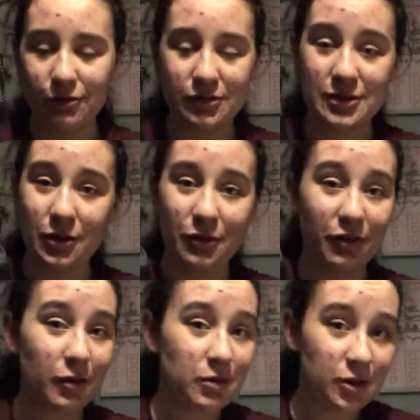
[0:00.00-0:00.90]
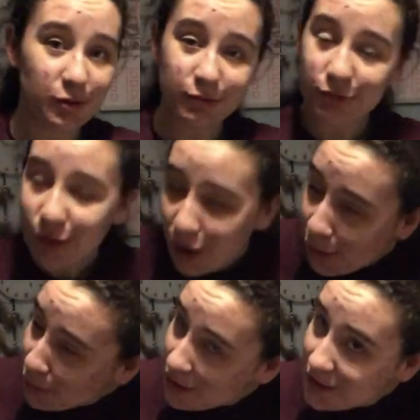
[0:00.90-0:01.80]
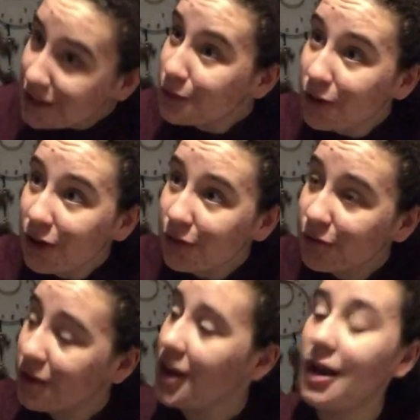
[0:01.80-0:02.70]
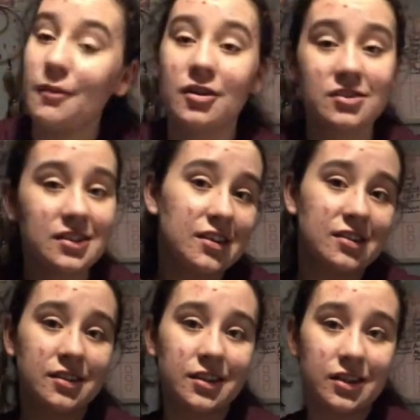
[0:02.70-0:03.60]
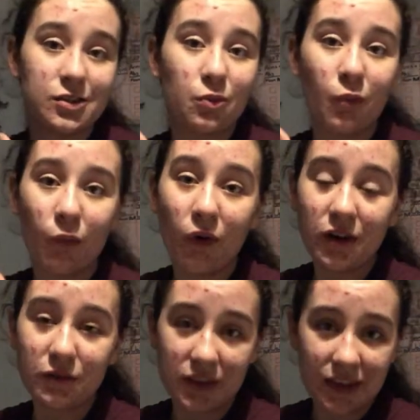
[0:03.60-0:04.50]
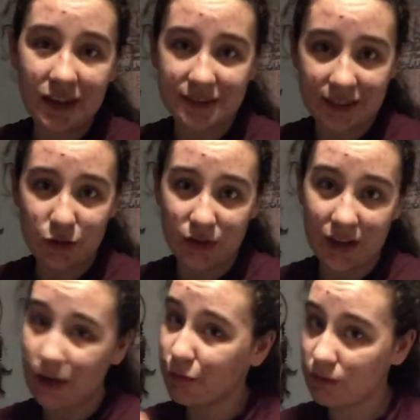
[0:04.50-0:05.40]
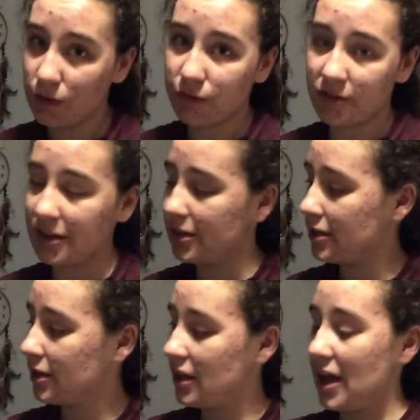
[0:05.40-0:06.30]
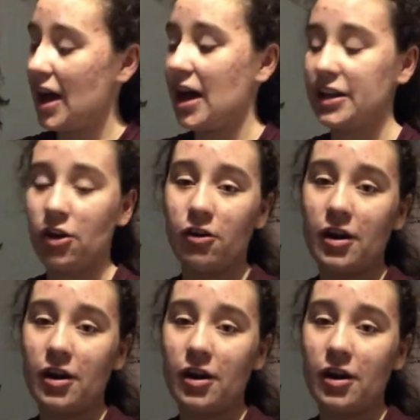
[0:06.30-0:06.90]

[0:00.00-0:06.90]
So if I were you, I would play Stadium Live, because this is one of the things that you can get for free. And